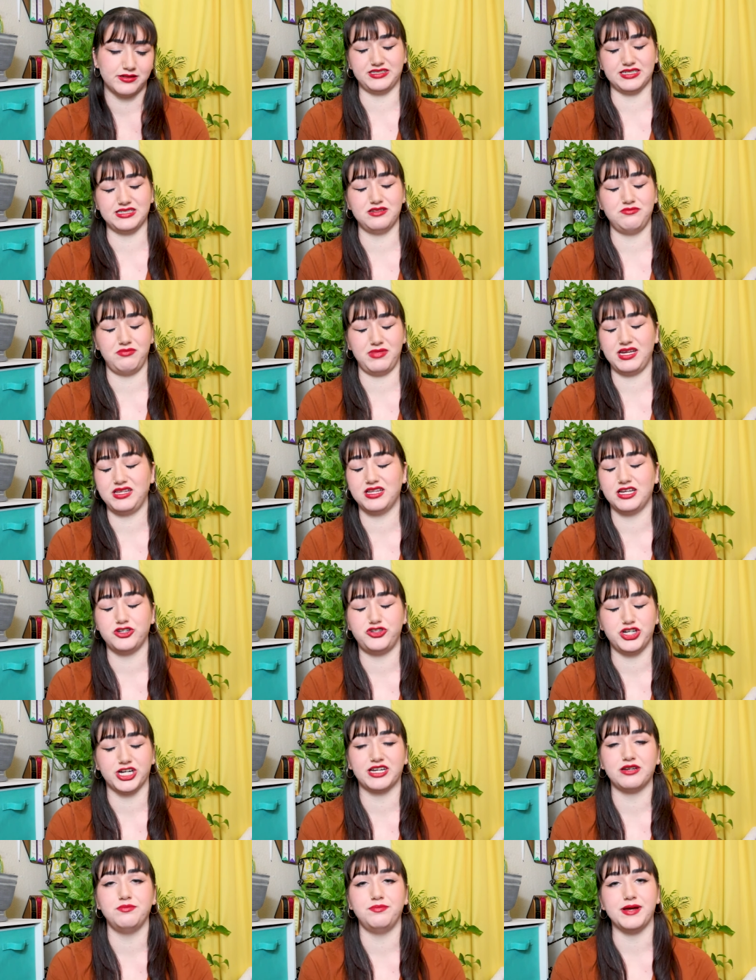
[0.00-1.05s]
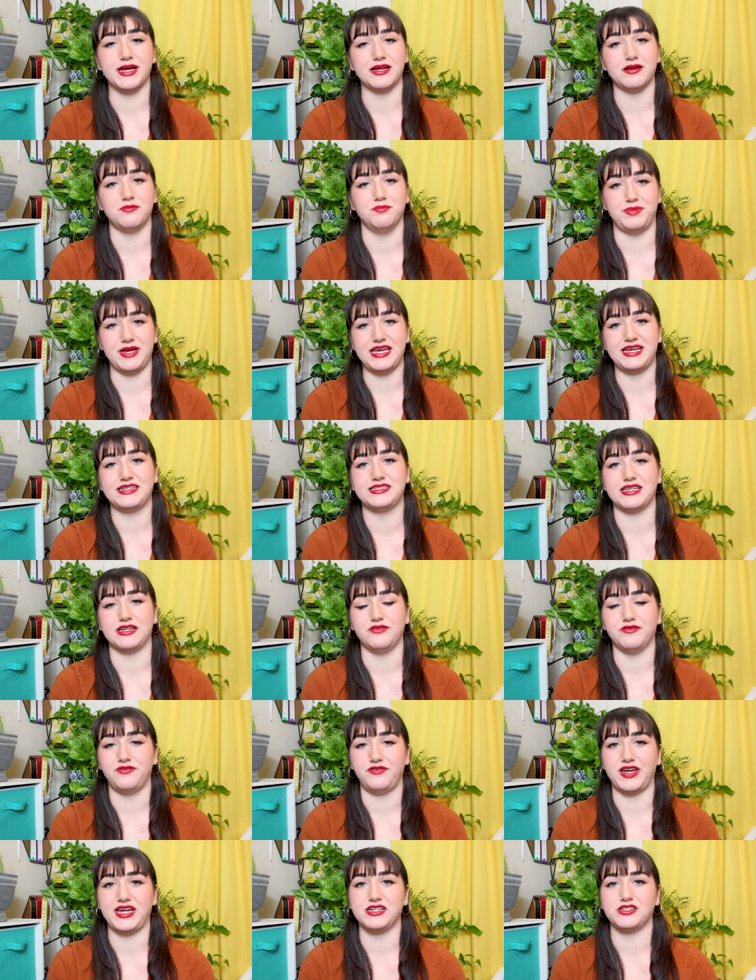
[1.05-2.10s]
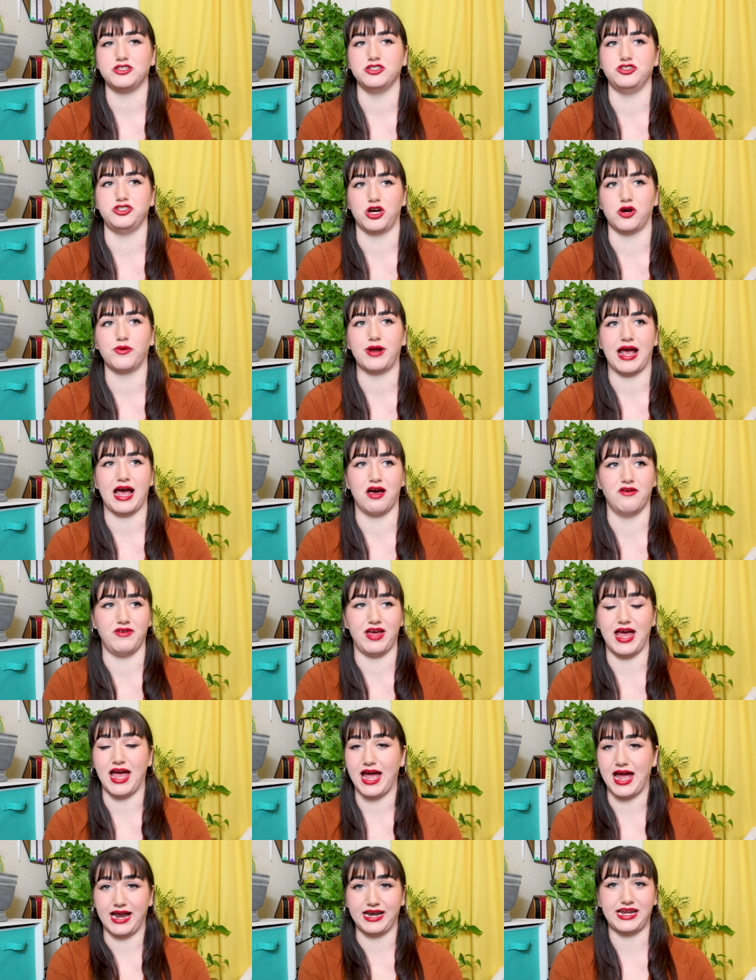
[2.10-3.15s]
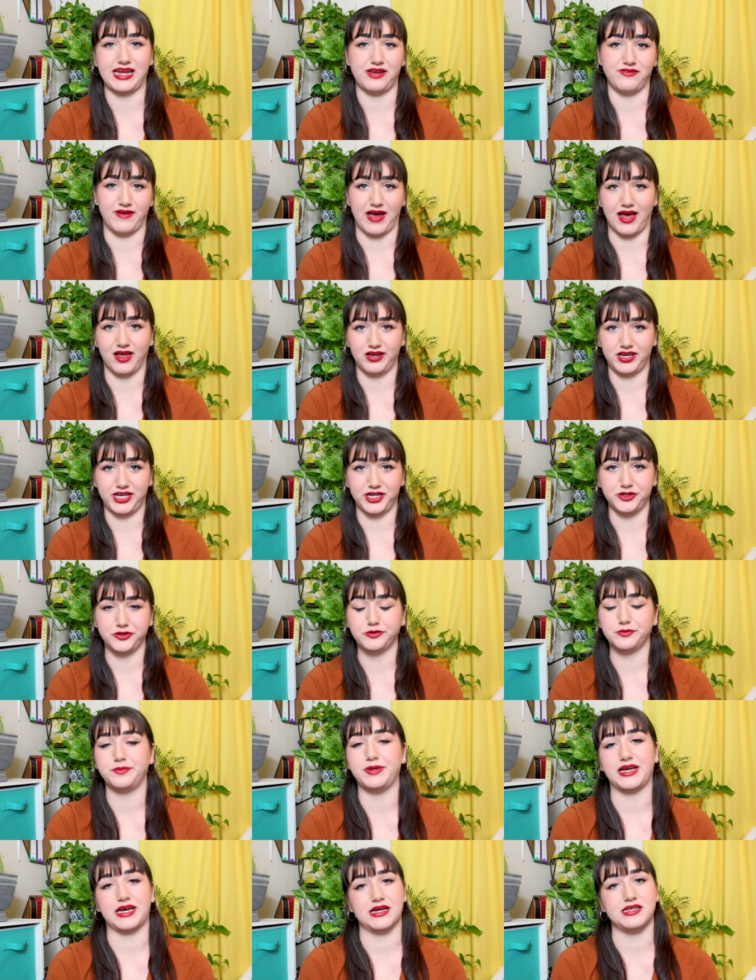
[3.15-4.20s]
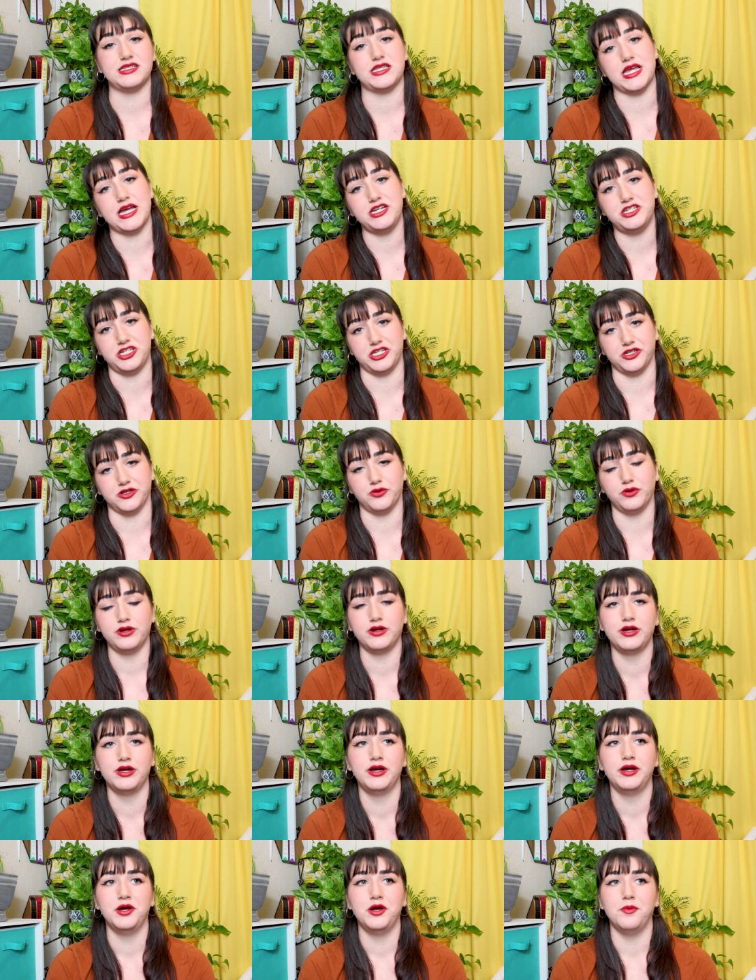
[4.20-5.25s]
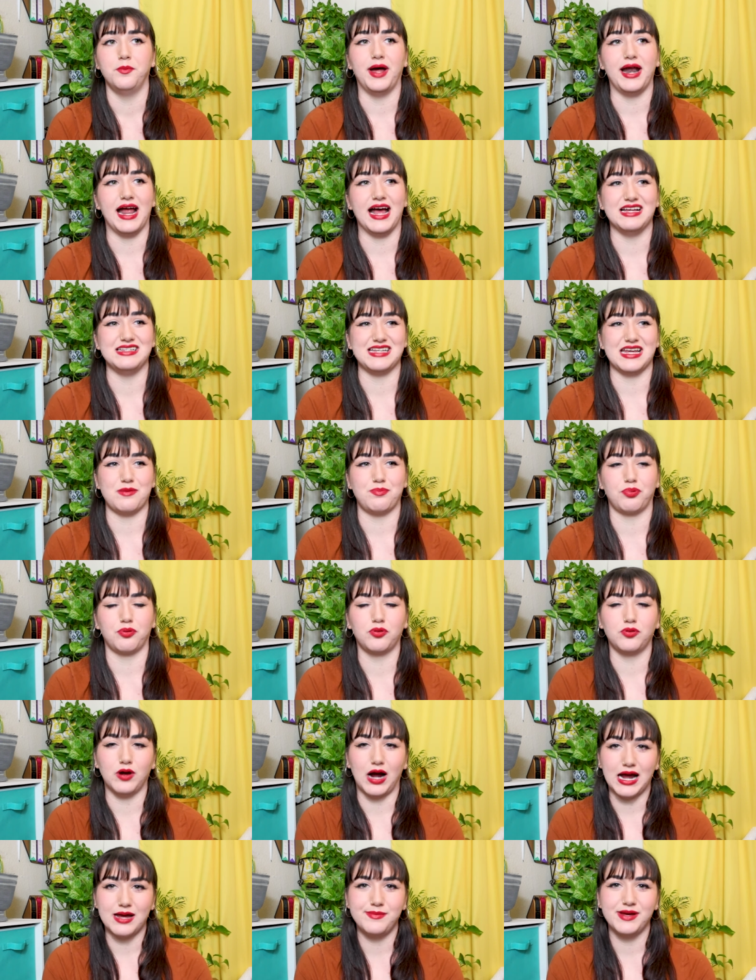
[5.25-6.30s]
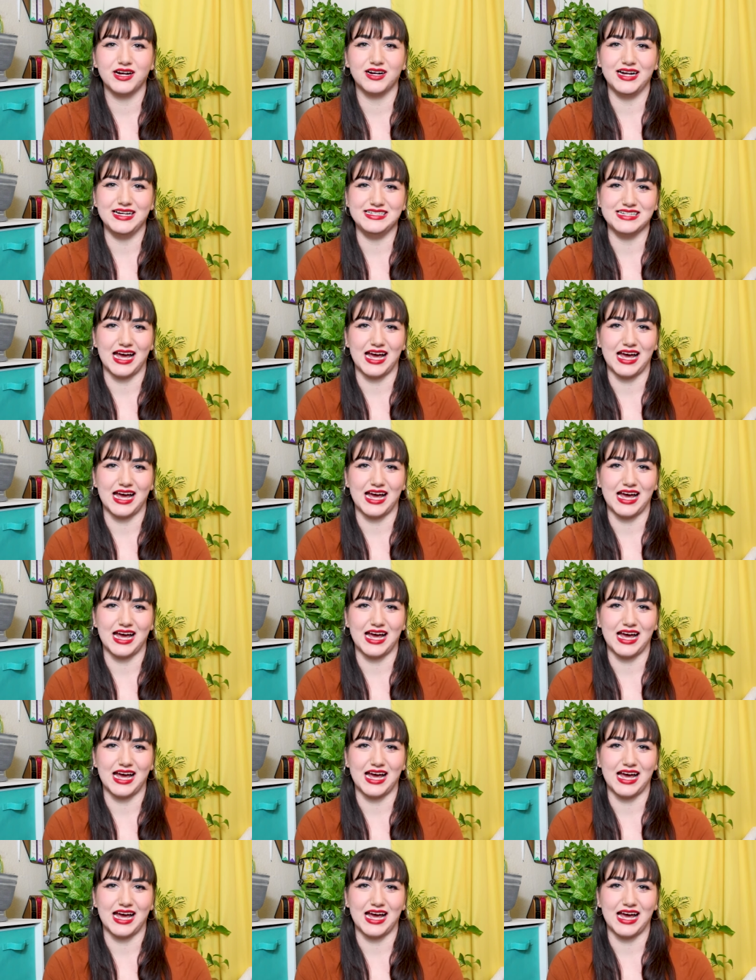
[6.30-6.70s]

It doesn't mean that chicken be- beaks and feet don't have any value, because they do, but as a primary